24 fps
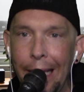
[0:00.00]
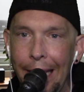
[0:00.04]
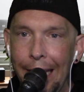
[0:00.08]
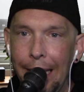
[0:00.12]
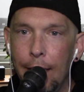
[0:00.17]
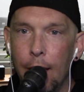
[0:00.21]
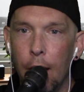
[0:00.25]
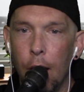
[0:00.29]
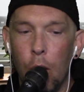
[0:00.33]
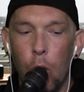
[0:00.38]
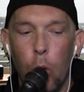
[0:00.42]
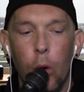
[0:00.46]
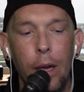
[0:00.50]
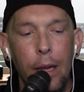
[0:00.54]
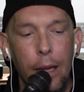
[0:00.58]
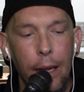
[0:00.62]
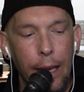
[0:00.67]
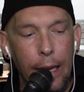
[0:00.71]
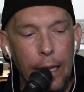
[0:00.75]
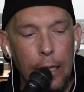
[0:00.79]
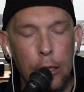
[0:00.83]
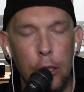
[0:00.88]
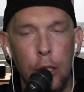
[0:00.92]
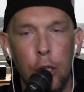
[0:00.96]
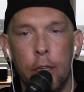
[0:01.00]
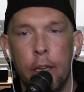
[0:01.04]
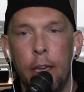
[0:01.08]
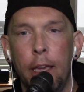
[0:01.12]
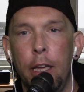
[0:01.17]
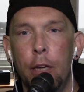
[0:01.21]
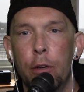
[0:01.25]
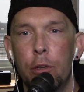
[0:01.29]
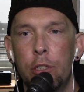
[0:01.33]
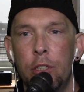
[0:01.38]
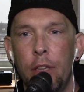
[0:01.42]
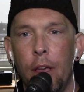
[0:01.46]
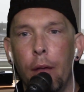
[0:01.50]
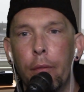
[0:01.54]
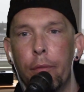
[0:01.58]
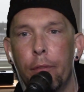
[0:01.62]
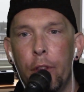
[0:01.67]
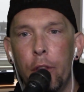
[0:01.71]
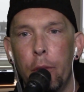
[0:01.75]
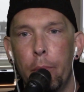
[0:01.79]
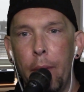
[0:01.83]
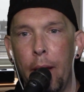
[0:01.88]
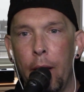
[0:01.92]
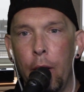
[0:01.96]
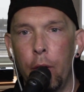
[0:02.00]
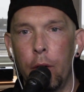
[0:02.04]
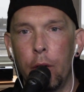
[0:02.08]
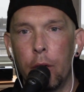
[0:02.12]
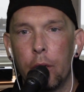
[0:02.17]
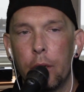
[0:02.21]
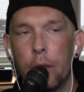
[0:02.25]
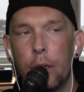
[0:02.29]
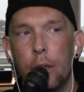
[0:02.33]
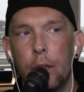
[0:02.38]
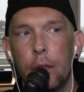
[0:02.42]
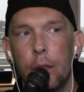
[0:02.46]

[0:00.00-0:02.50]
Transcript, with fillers: ego and look at yourself in the mirror.